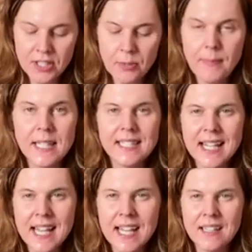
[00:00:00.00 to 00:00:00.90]

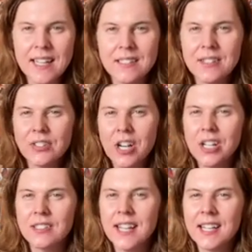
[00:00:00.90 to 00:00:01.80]
meditate and
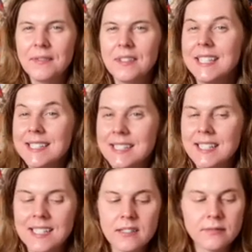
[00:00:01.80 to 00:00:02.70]
start kind of
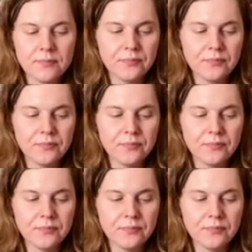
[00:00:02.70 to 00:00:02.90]
listening.